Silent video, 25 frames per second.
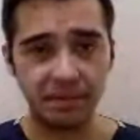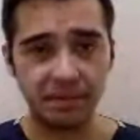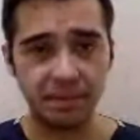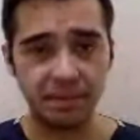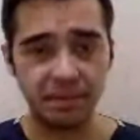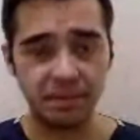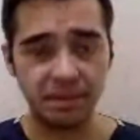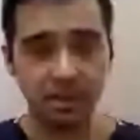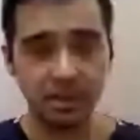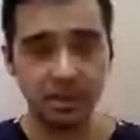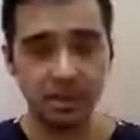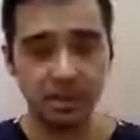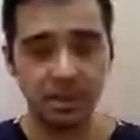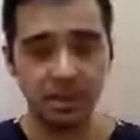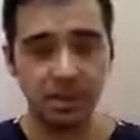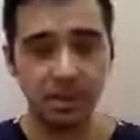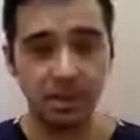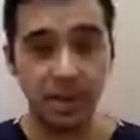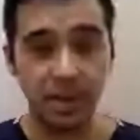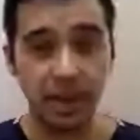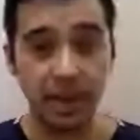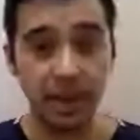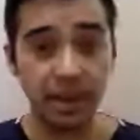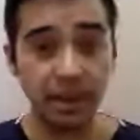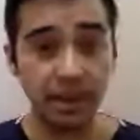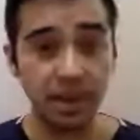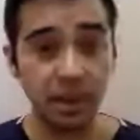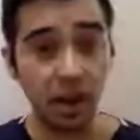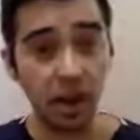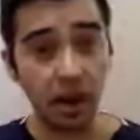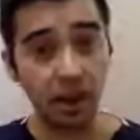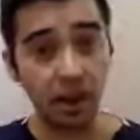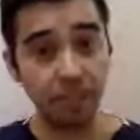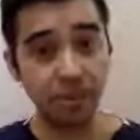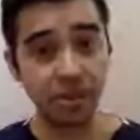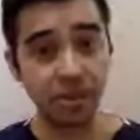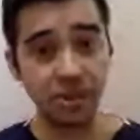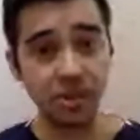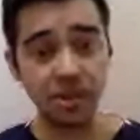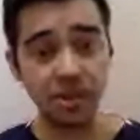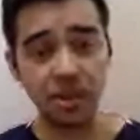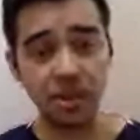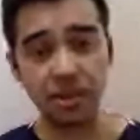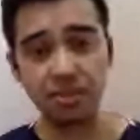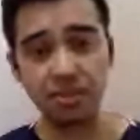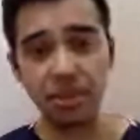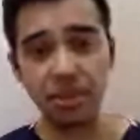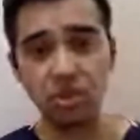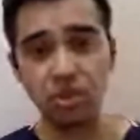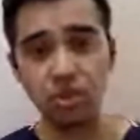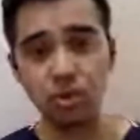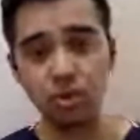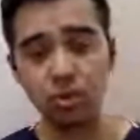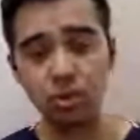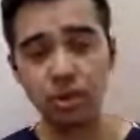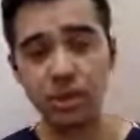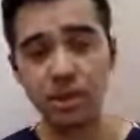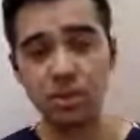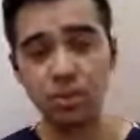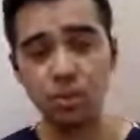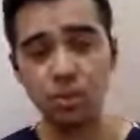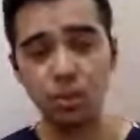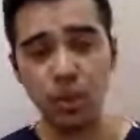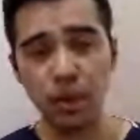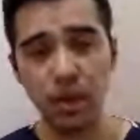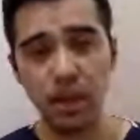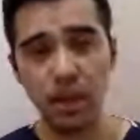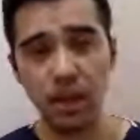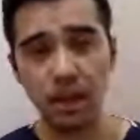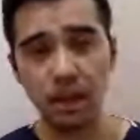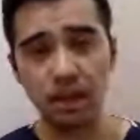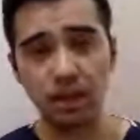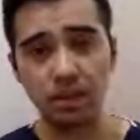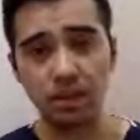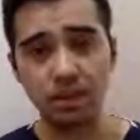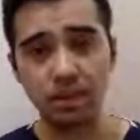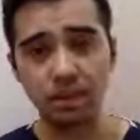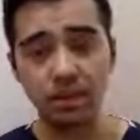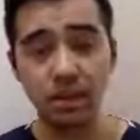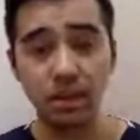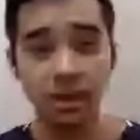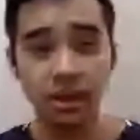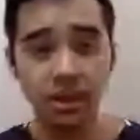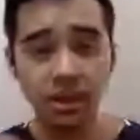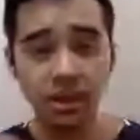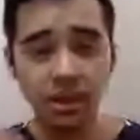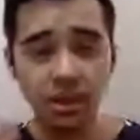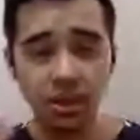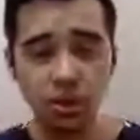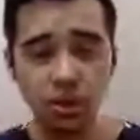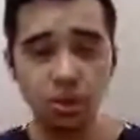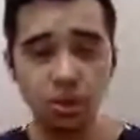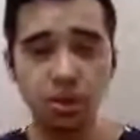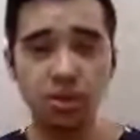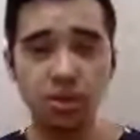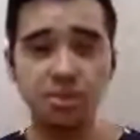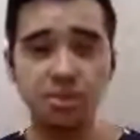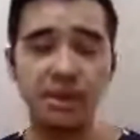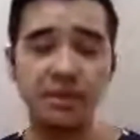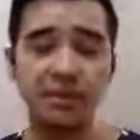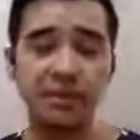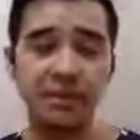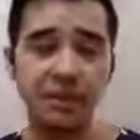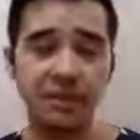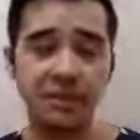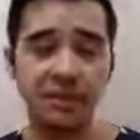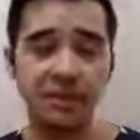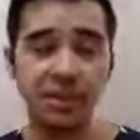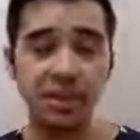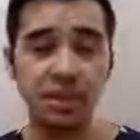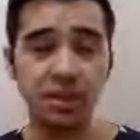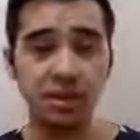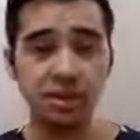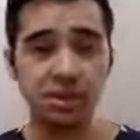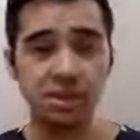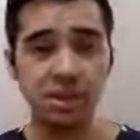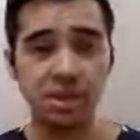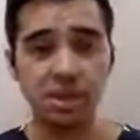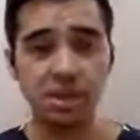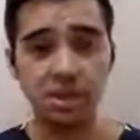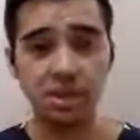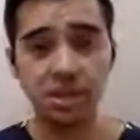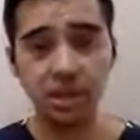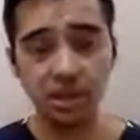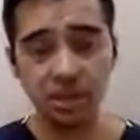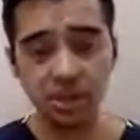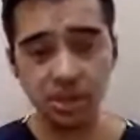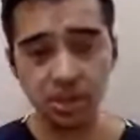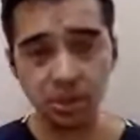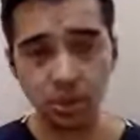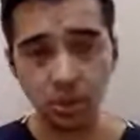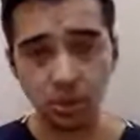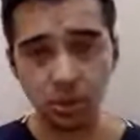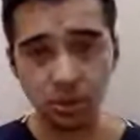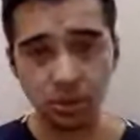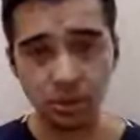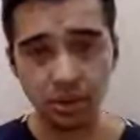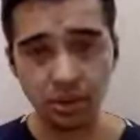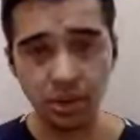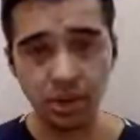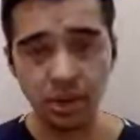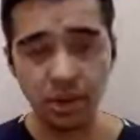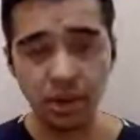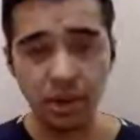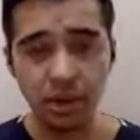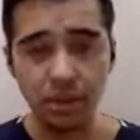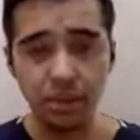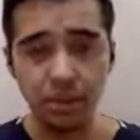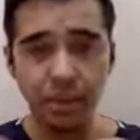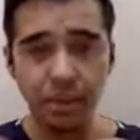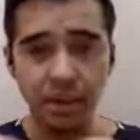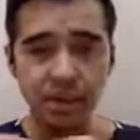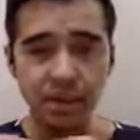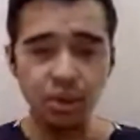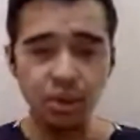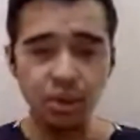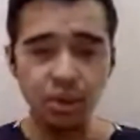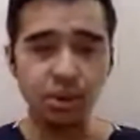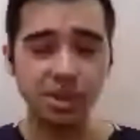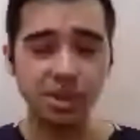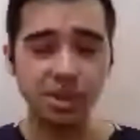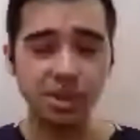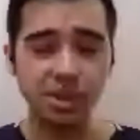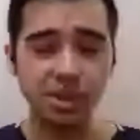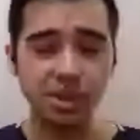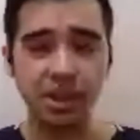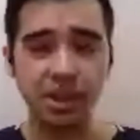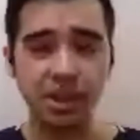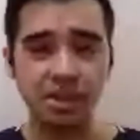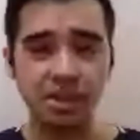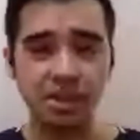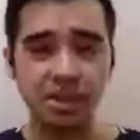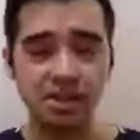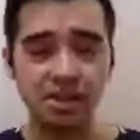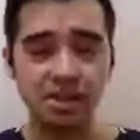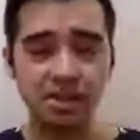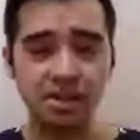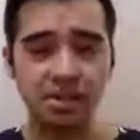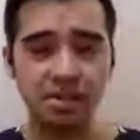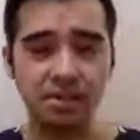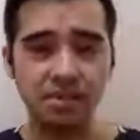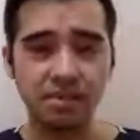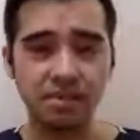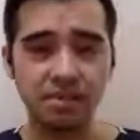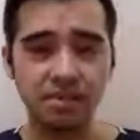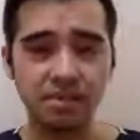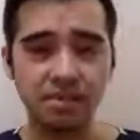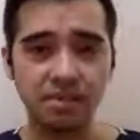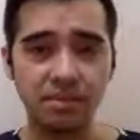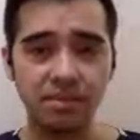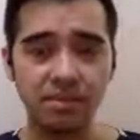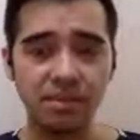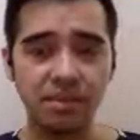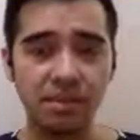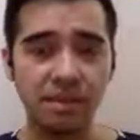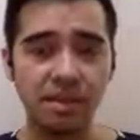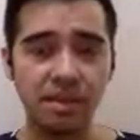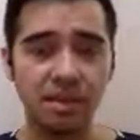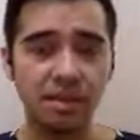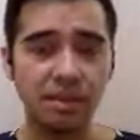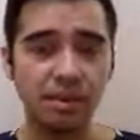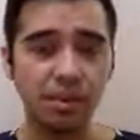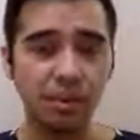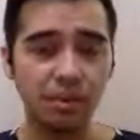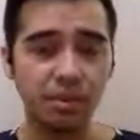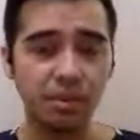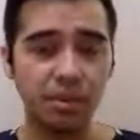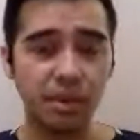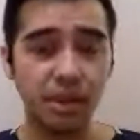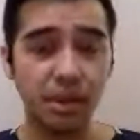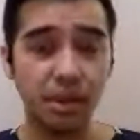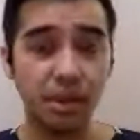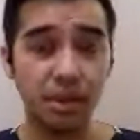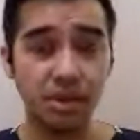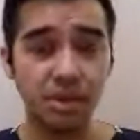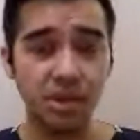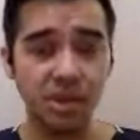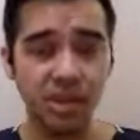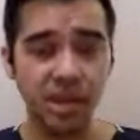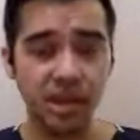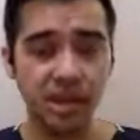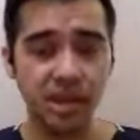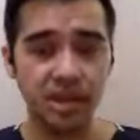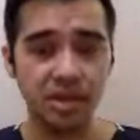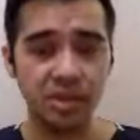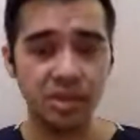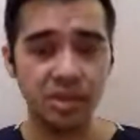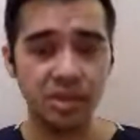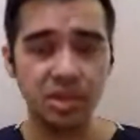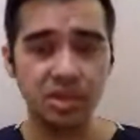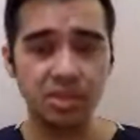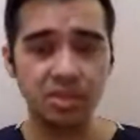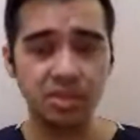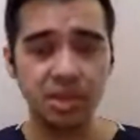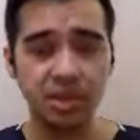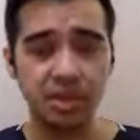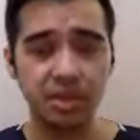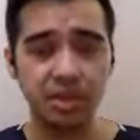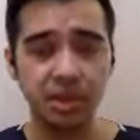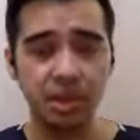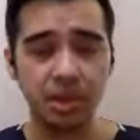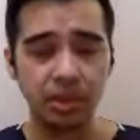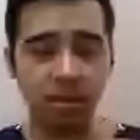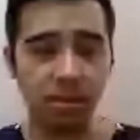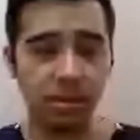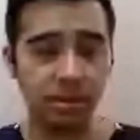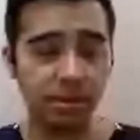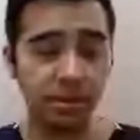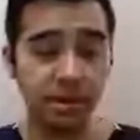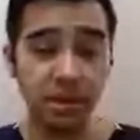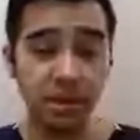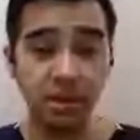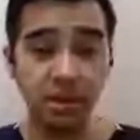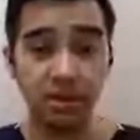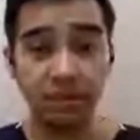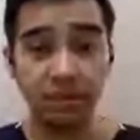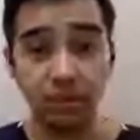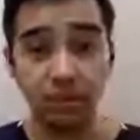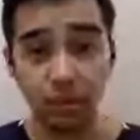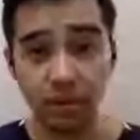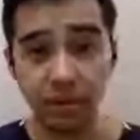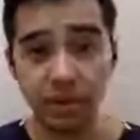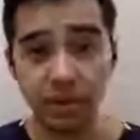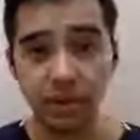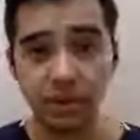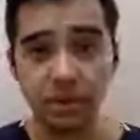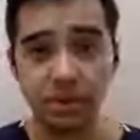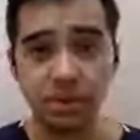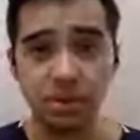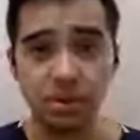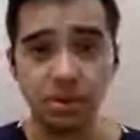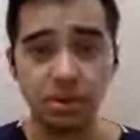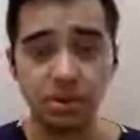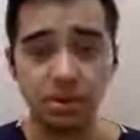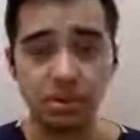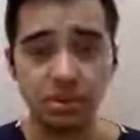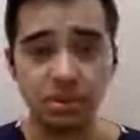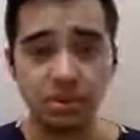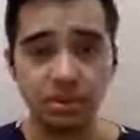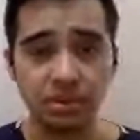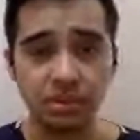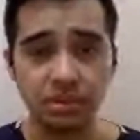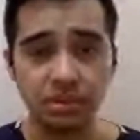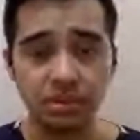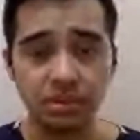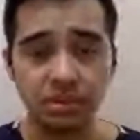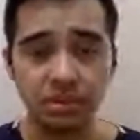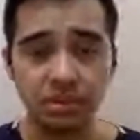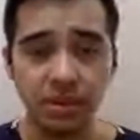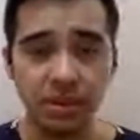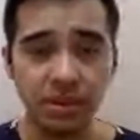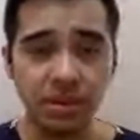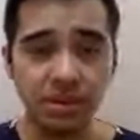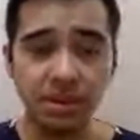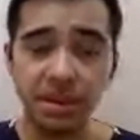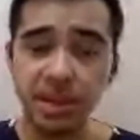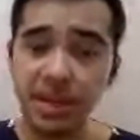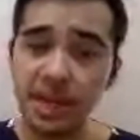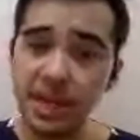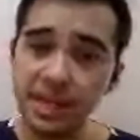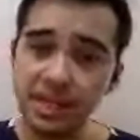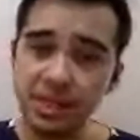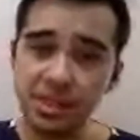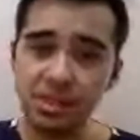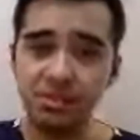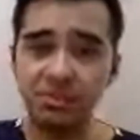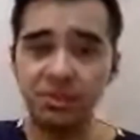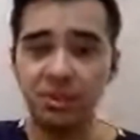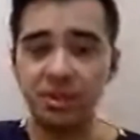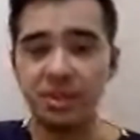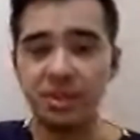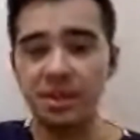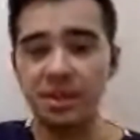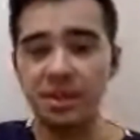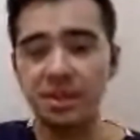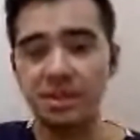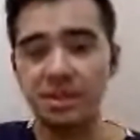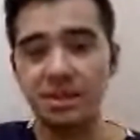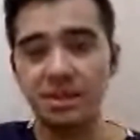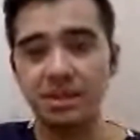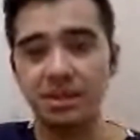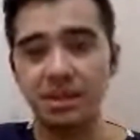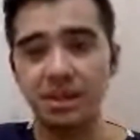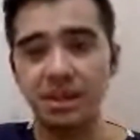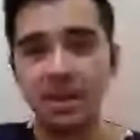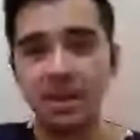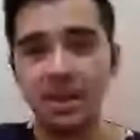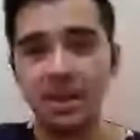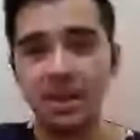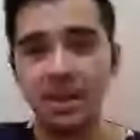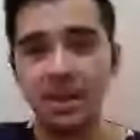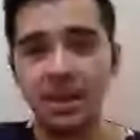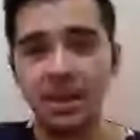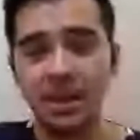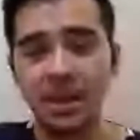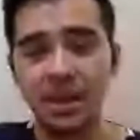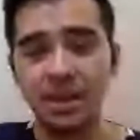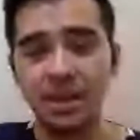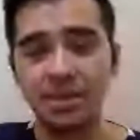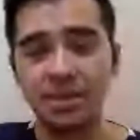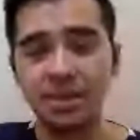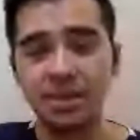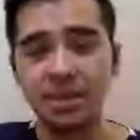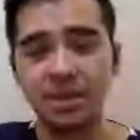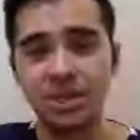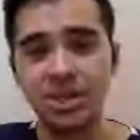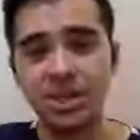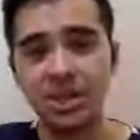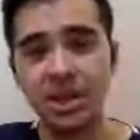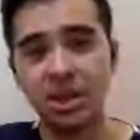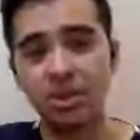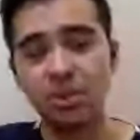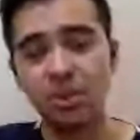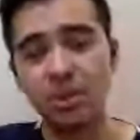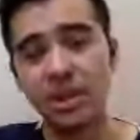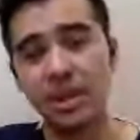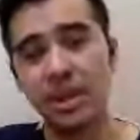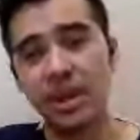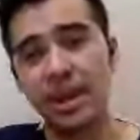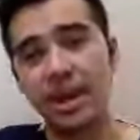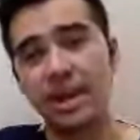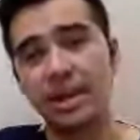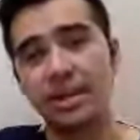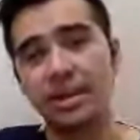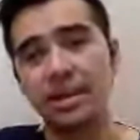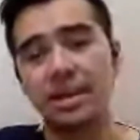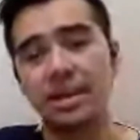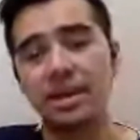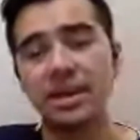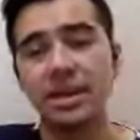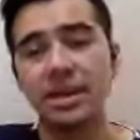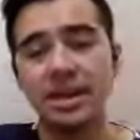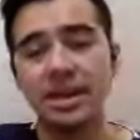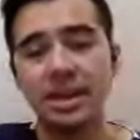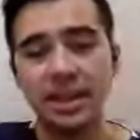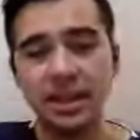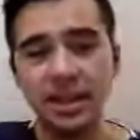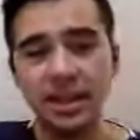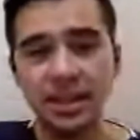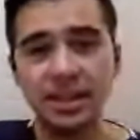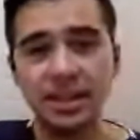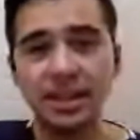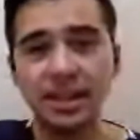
And the opposite can be true as well. You could be 50 or 60 years old, but your cells, your biologic age, can be about 30 or 40 years old. And there are tests for this. And I'm going to share with that in the link below.